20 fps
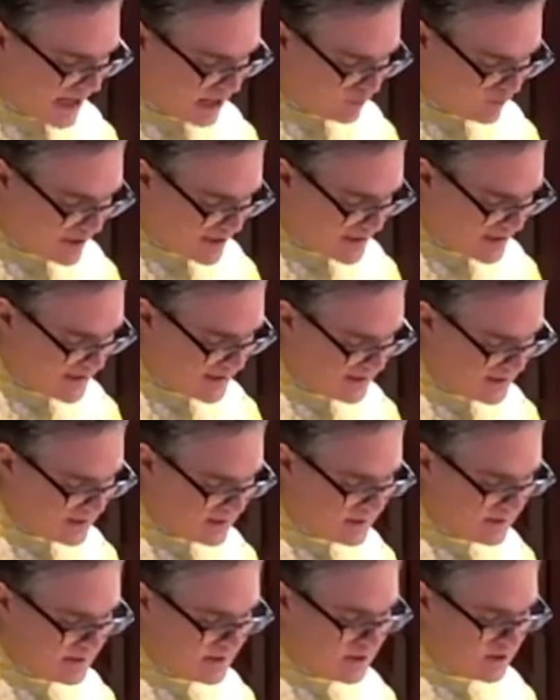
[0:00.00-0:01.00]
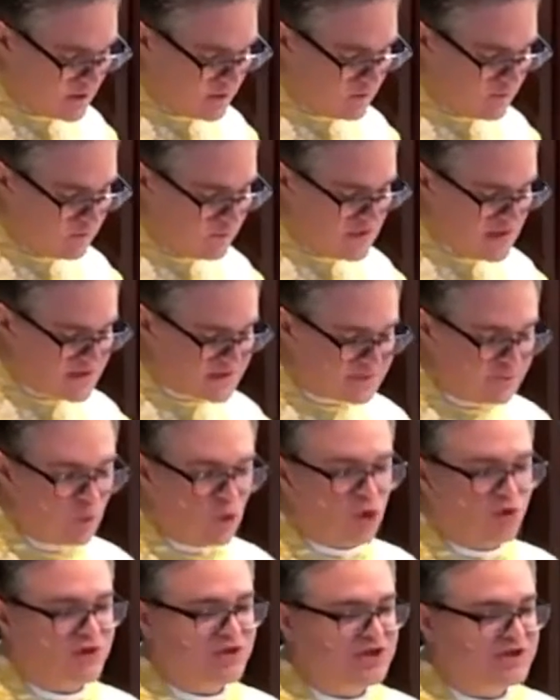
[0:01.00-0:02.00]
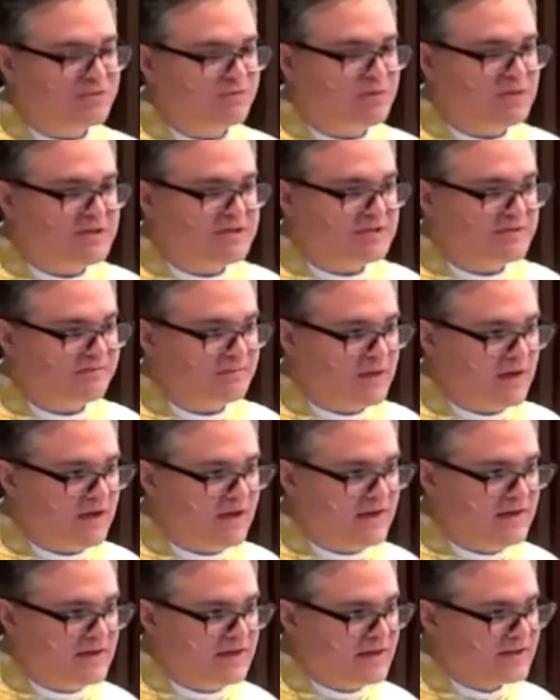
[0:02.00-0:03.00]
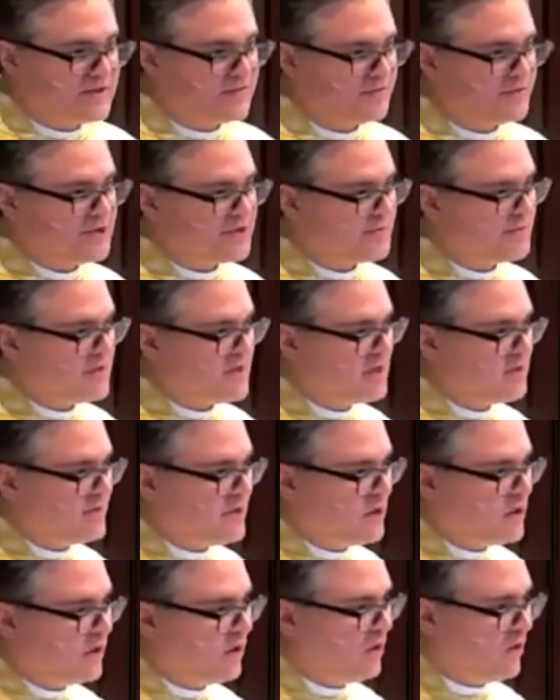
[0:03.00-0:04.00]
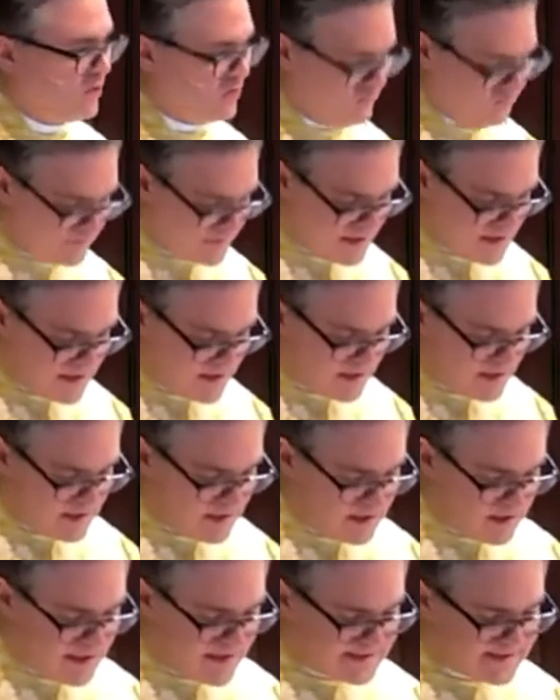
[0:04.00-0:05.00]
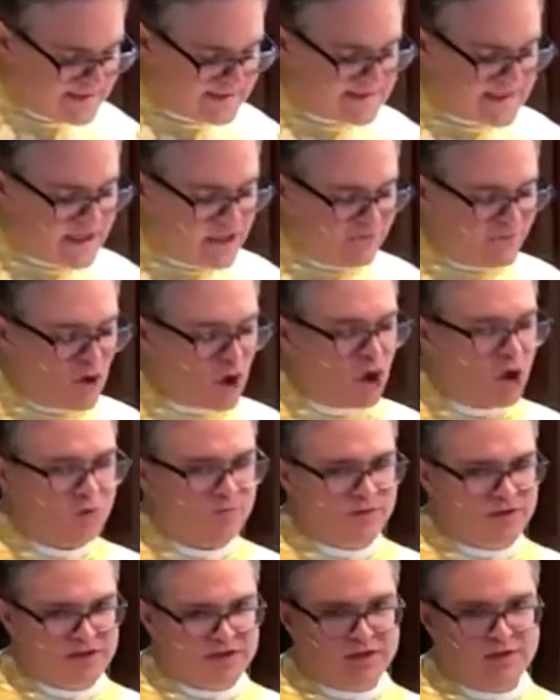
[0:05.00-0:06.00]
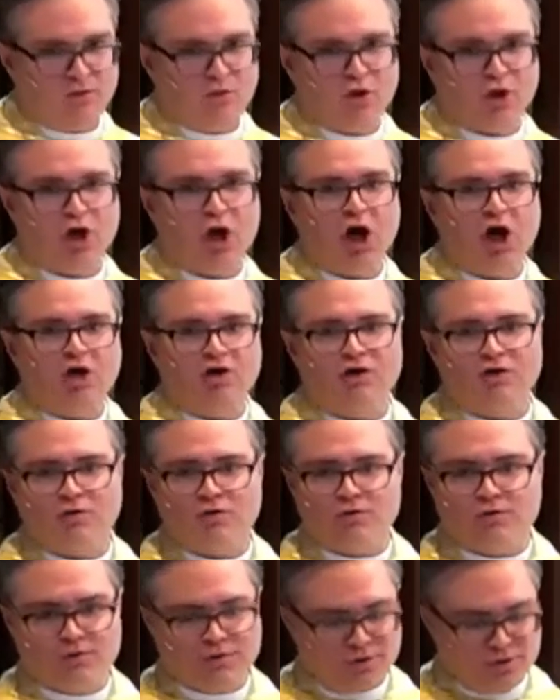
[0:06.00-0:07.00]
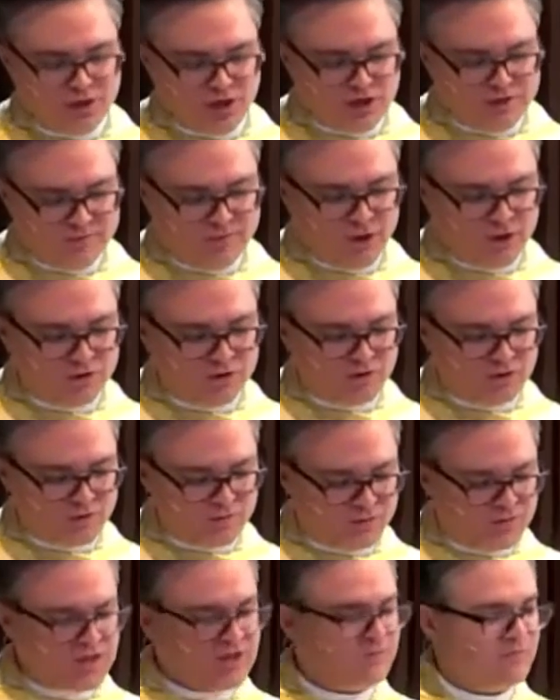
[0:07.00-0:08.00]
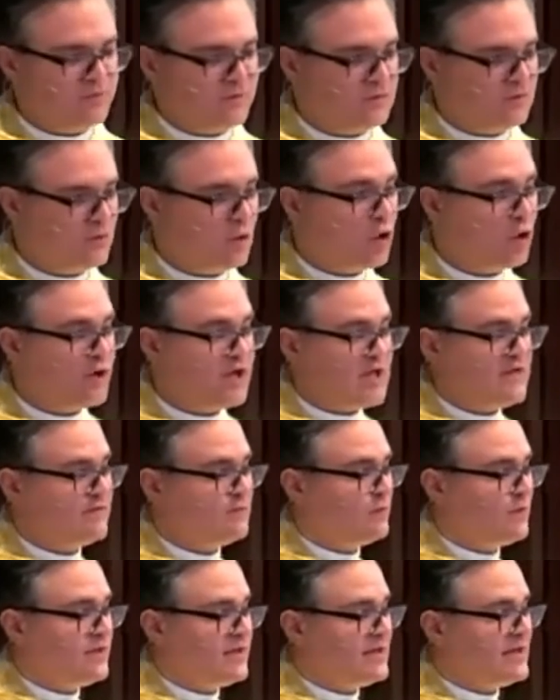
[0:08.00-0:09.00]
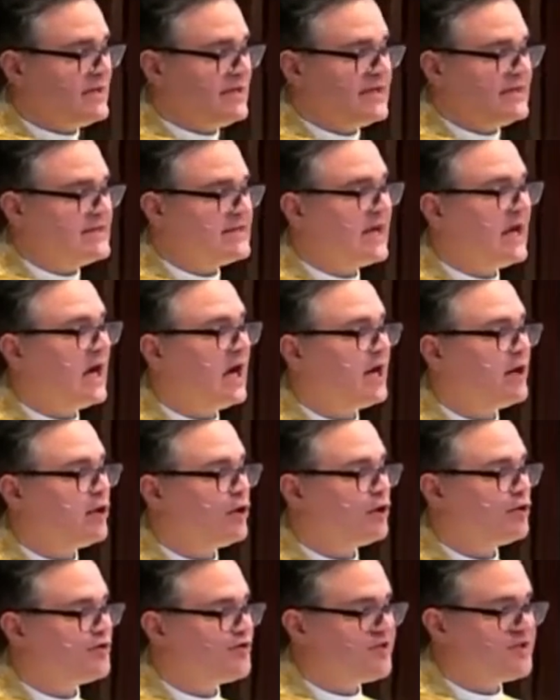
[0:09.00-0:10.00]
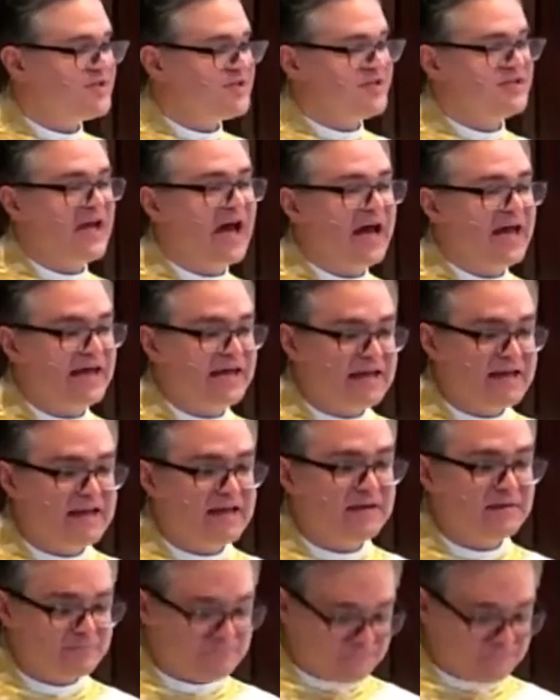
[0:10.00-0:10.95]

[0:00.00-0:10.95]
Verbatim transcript: Eirene means more than just peace of mind. It doesn't just mean to be calm. It's a state of harmony or concord among people, or even within an entire society.